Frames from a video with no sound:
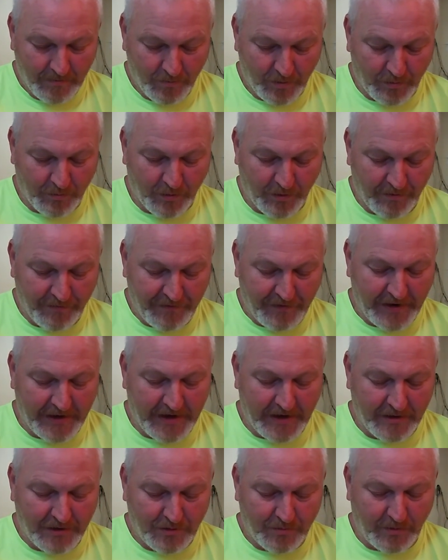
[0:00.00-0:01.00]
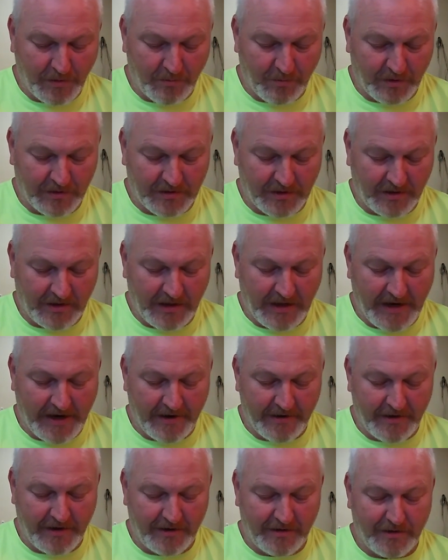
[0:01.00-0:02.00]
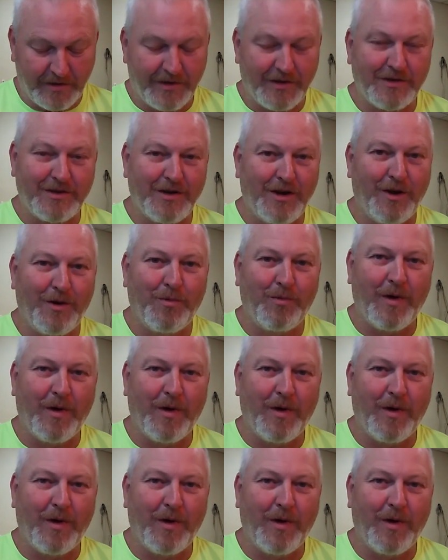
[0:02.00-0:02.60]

When we're finished, we will declare that there is no